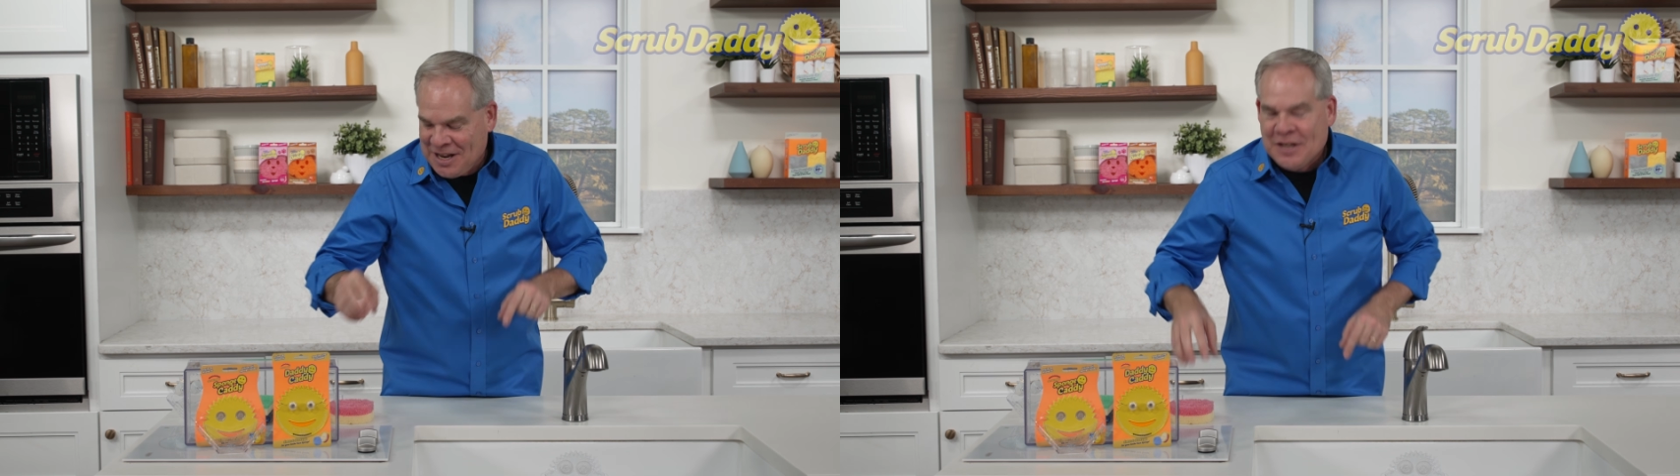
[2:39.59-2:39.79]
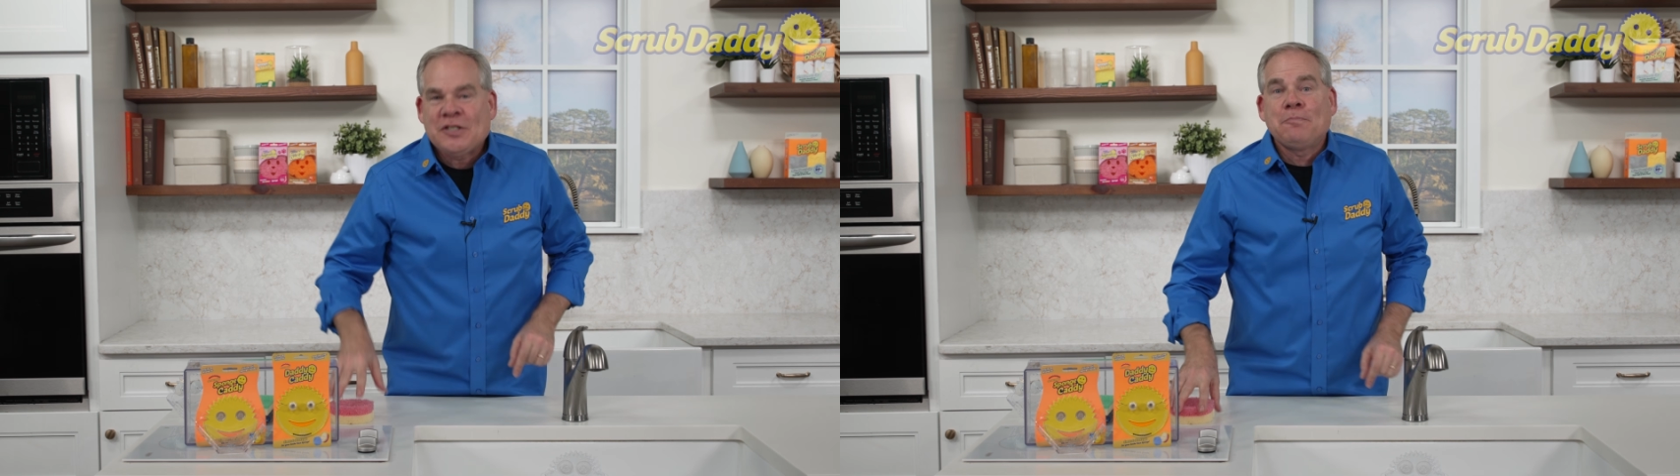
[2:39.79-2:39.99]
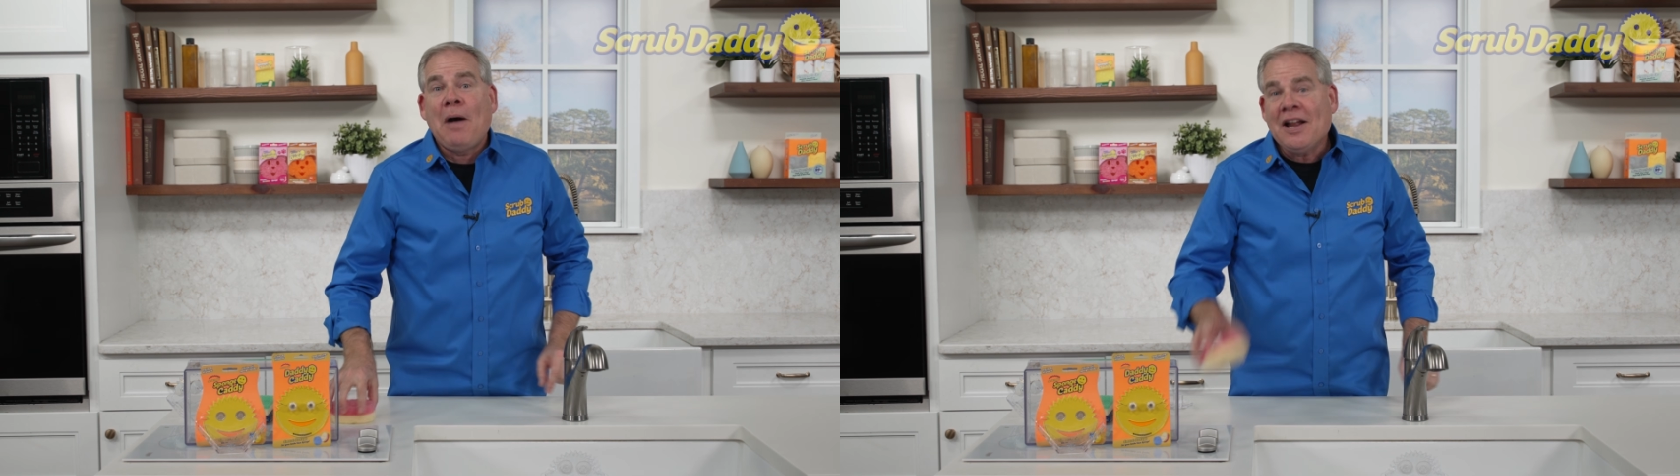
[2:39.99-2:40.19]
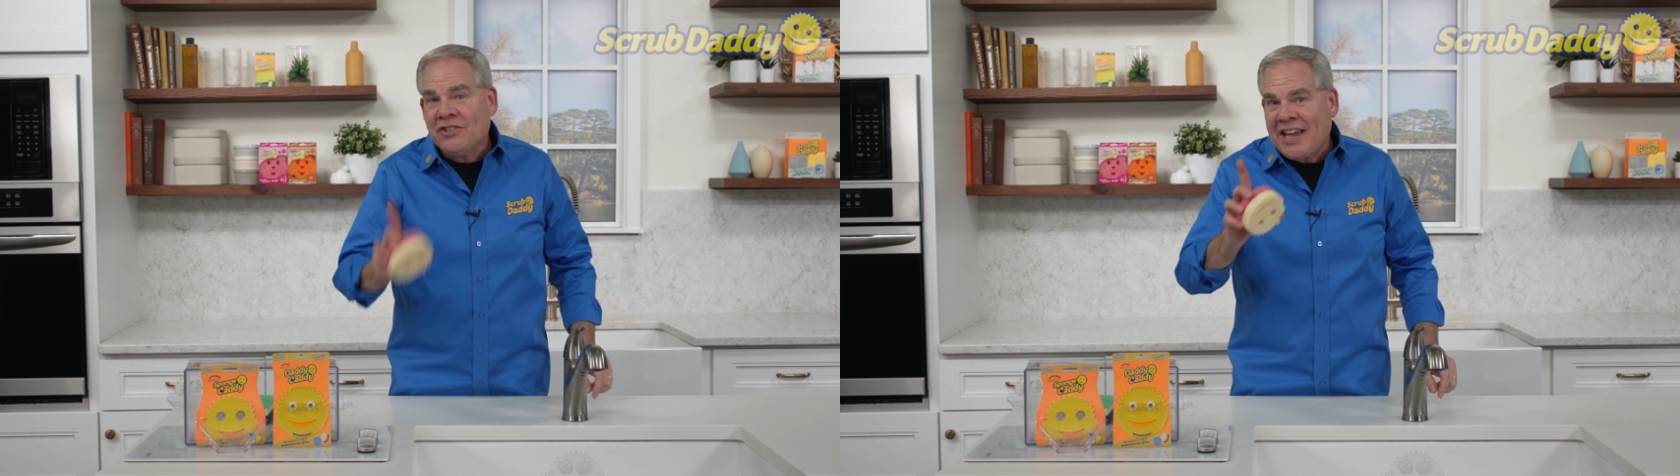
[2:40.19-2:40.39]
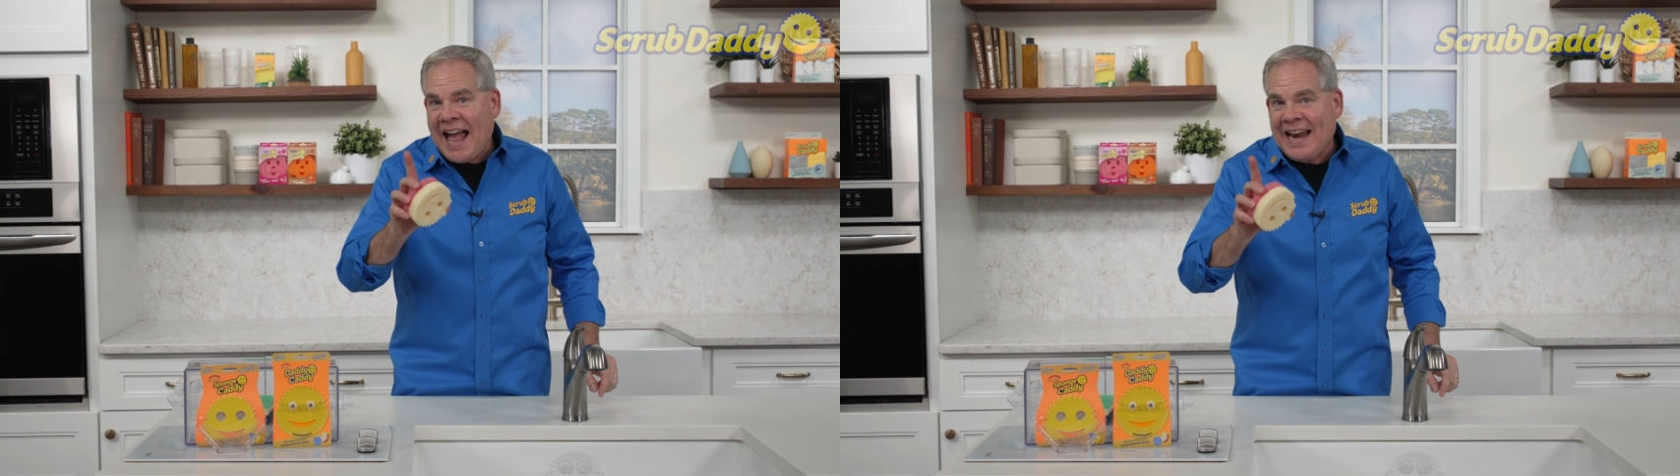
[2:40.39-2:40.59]
Sponge
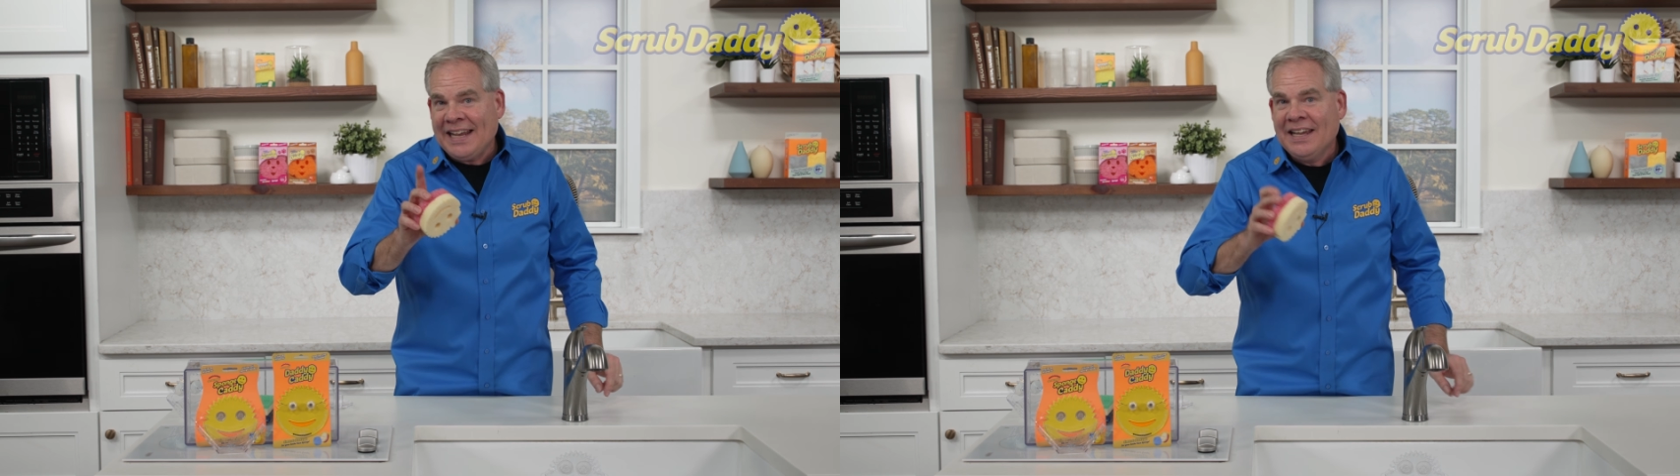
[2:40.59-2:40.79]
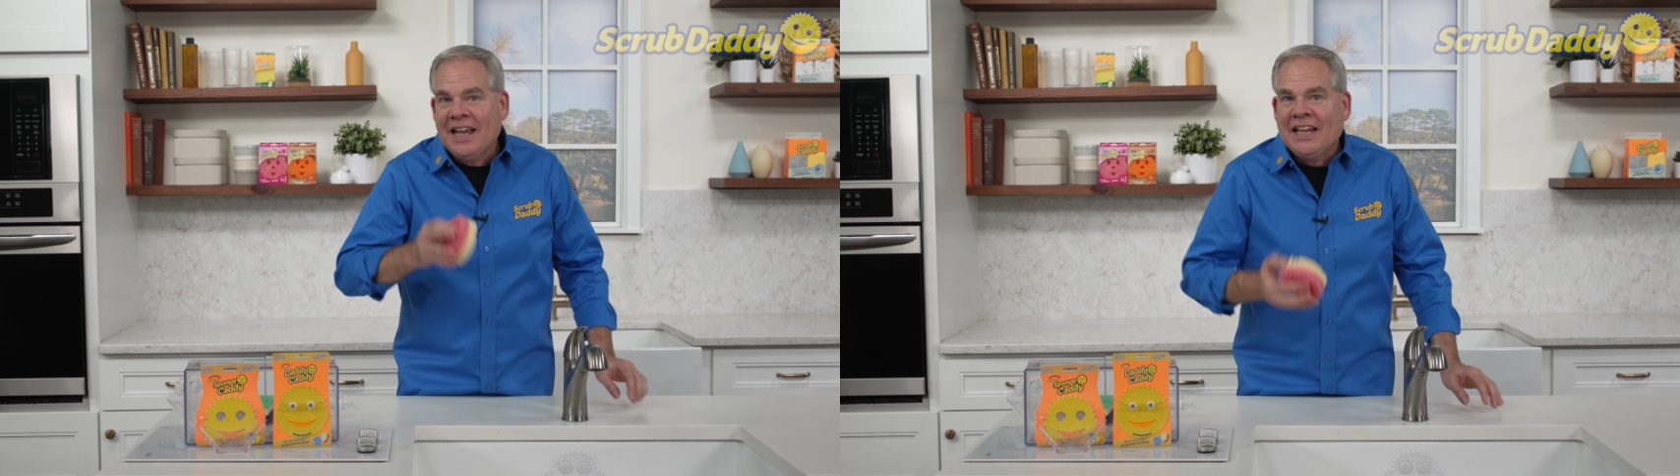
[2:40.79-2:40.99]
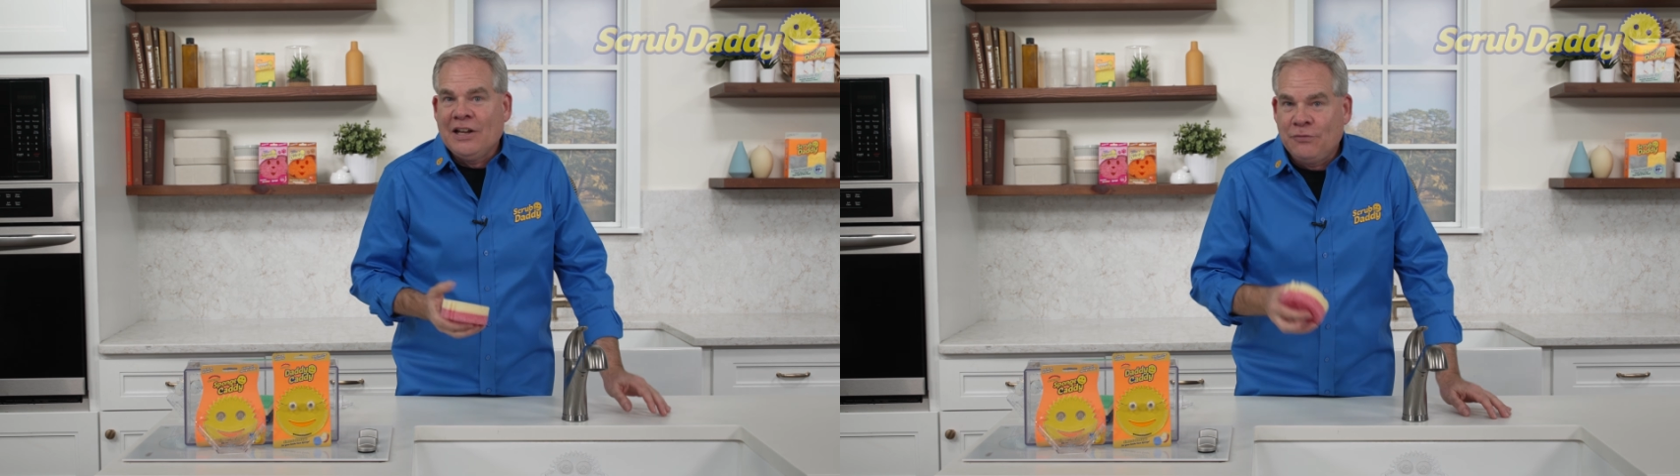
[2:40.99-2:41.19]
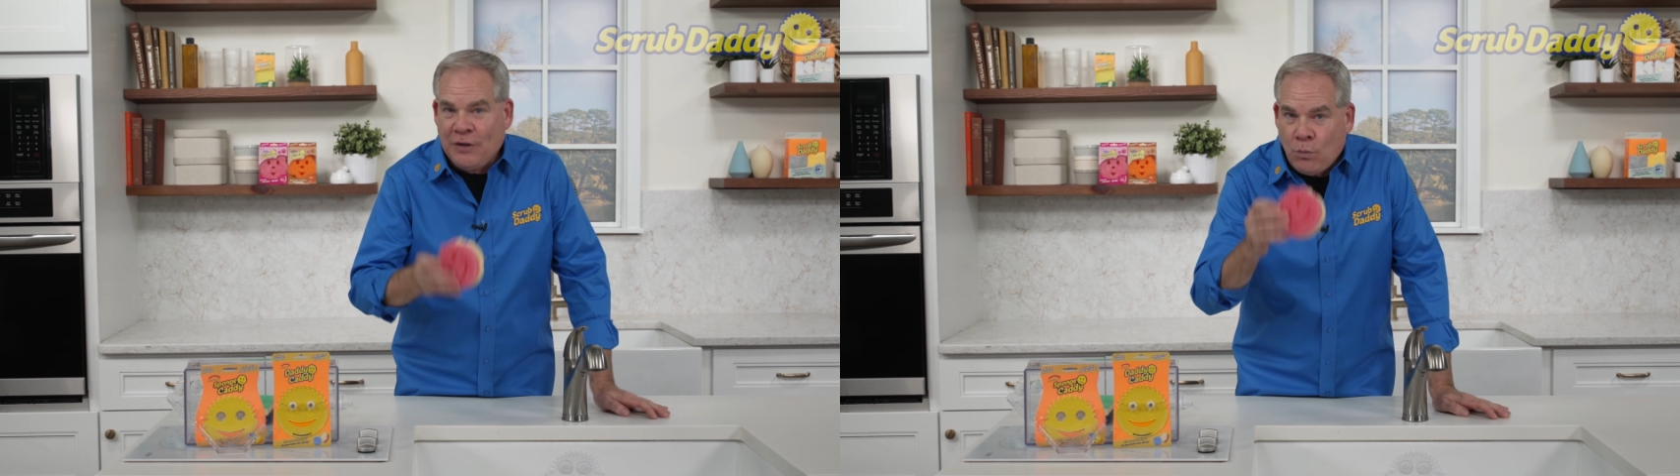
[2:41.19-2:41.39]
Caddy can fit